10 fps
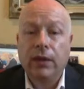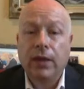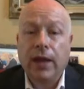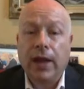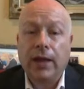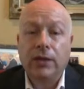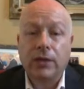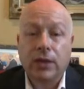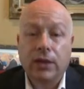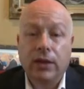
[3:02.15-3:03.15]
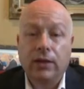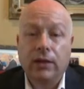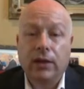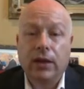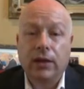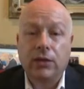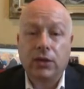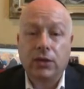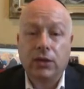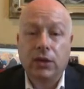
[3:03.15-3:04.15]
And it's clear that that
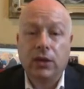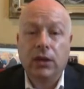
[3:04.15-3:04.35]
decision